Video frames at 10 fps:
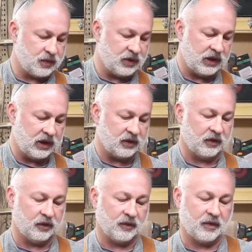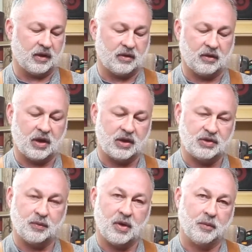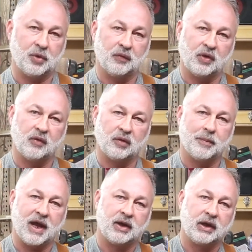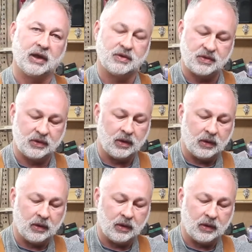When you get to your thicker guns, you want to move it over about 1 inch.